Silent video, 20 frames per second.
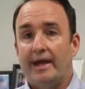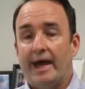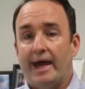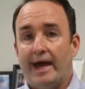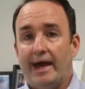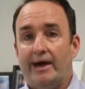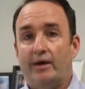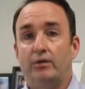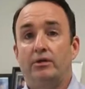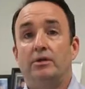
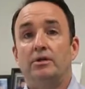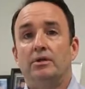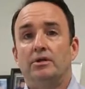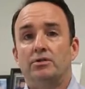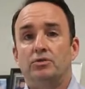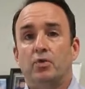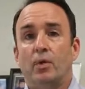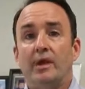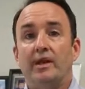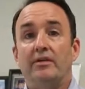out
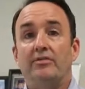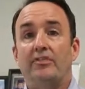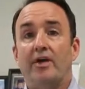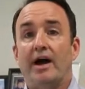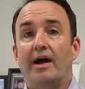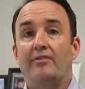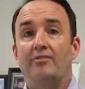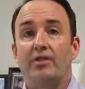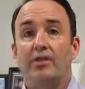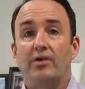
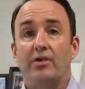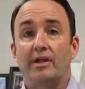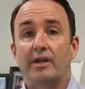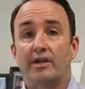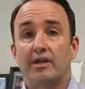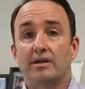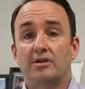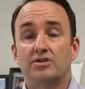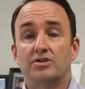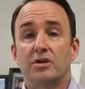25, 30
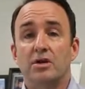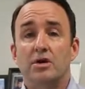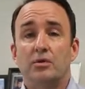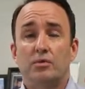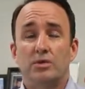years,